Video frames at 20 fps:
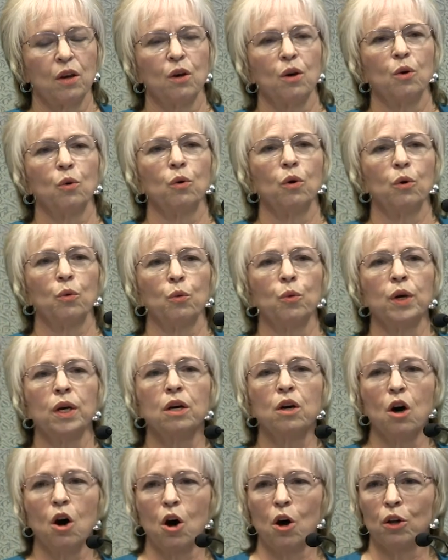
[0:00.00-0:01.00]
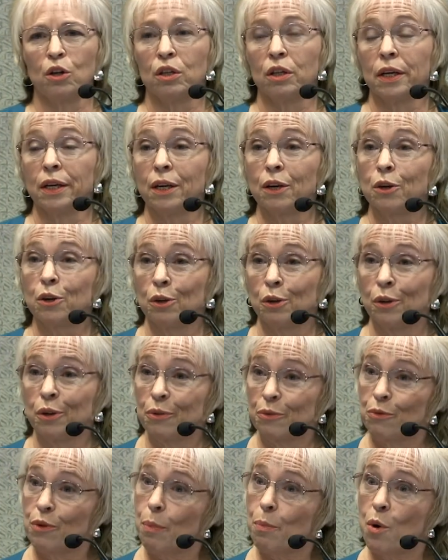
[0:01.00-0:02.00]
what we call clinical
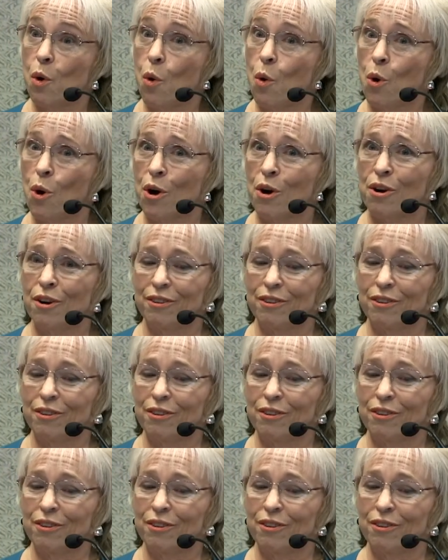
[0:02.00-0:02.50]
rapport.